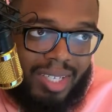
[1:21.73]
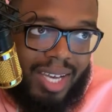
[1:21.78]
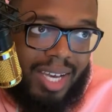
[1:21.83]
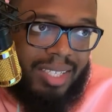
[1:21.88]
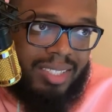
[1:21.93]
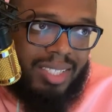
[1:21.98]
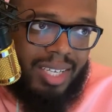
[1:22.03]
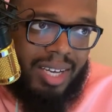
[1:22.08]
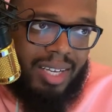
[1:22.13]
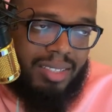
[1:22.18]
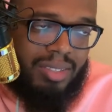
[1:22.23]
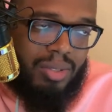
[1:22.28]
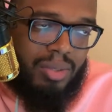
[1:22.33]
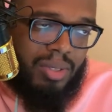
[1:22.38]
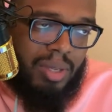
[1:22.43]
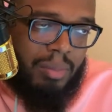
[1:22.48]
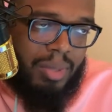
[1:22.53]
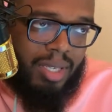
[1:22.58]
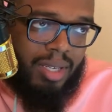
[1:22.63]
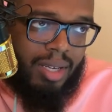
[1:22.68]
signs too.
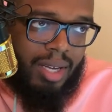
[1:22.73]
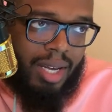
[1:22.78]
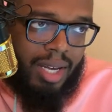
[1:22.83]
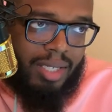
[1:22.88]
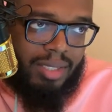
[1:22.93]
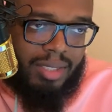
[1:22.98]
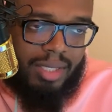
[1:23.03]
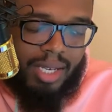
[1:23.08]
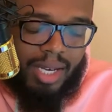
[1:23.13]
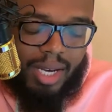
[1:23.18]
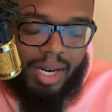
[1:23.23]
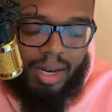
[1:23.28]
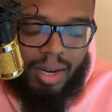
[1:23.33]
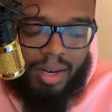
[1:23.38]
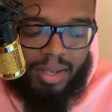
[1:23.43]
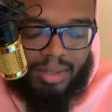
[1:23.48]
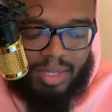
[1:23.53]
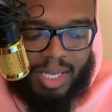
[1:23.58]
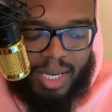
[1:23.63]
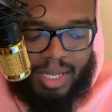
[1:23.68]
I guess it kind of
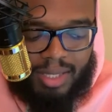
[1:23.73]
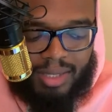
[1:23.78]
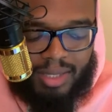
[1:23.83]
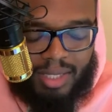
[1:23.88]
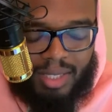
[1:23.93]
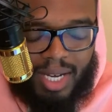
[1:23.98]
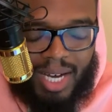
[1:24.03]
all ties in.